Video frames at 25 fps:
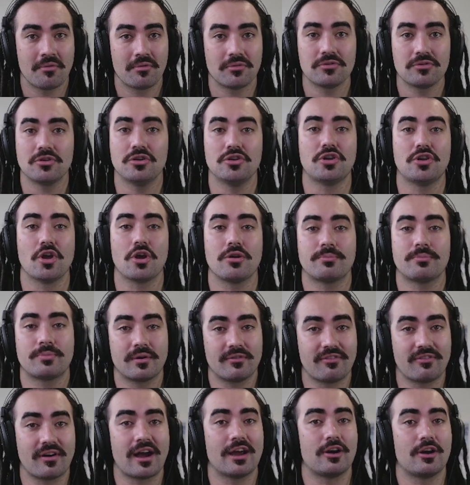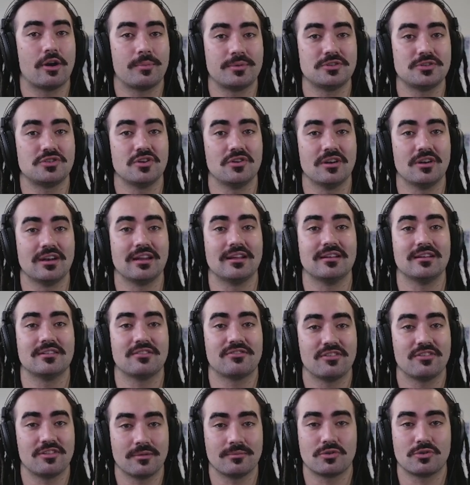you don't provide opportunities
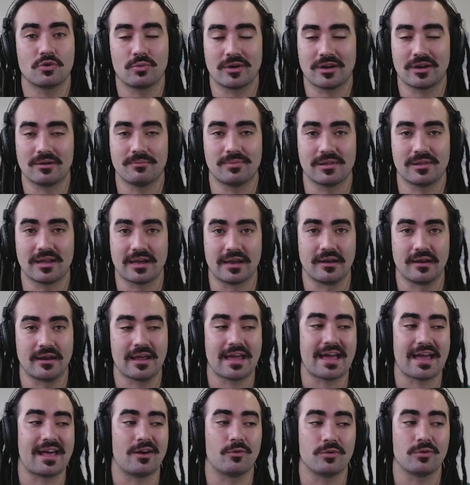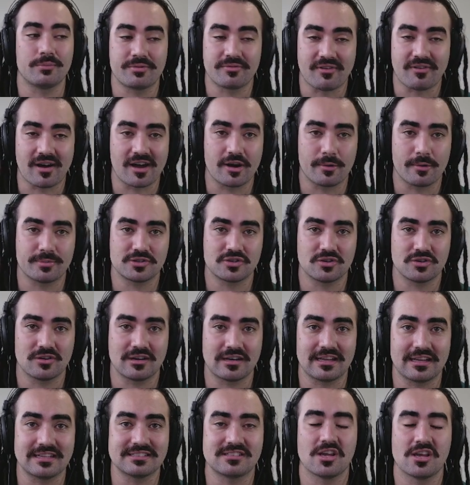for them to read and plan. How do we provide
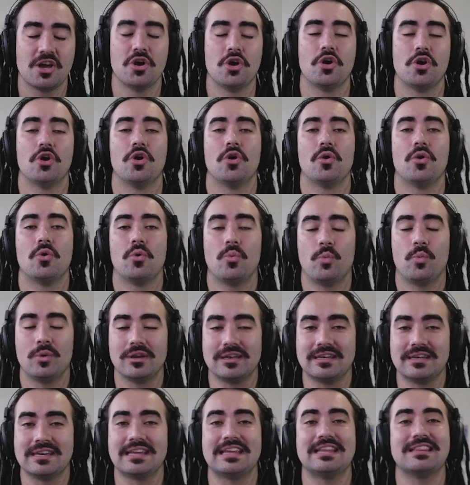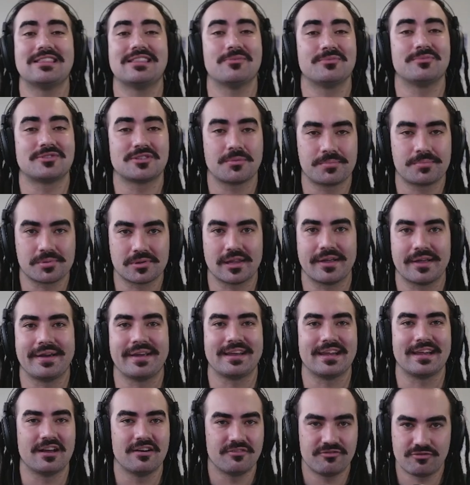opportunities? We need them to
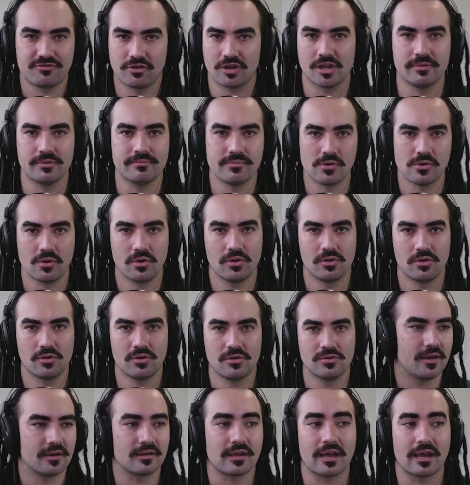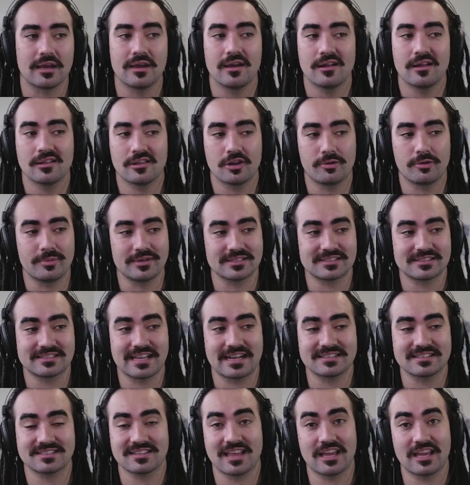play volleyball. Okay, a little bit of
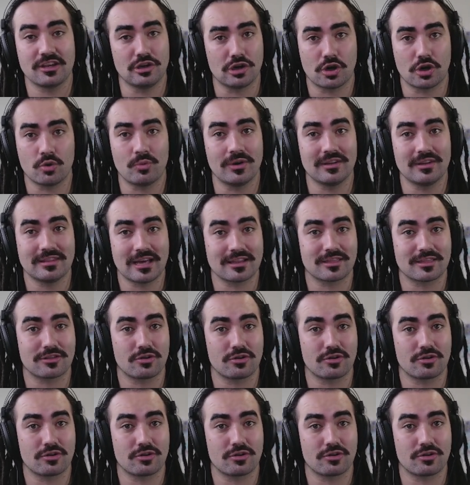stats there. You can read that